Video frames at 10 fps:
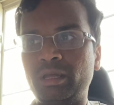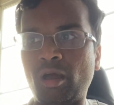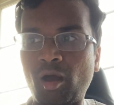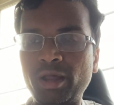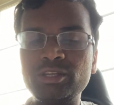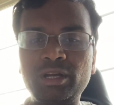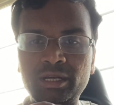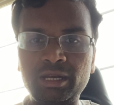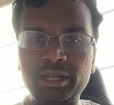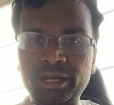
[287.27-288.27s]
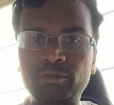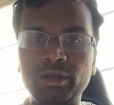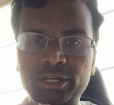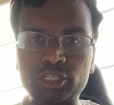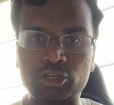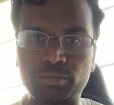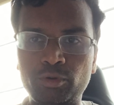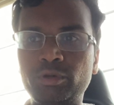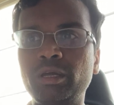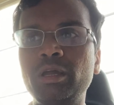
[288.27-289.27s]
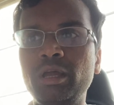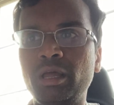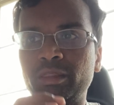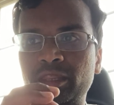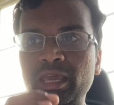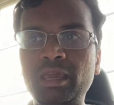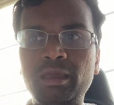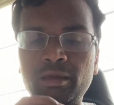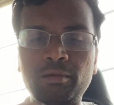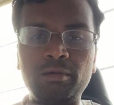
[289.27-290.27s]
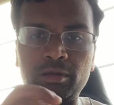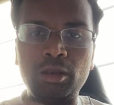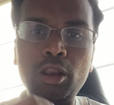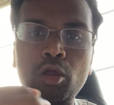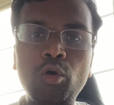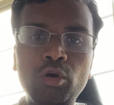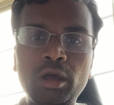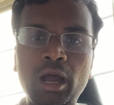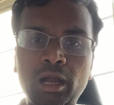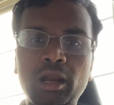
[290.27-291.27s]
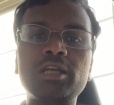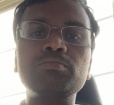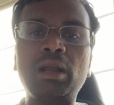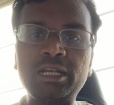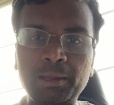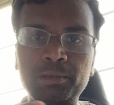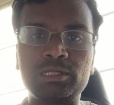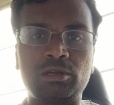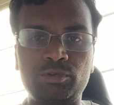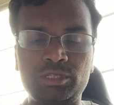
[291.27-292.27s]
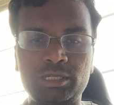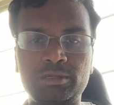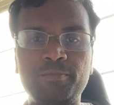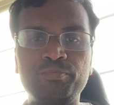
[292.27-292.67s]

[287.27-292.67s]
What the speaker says: Horizontally, it will distribute the load across multiple services.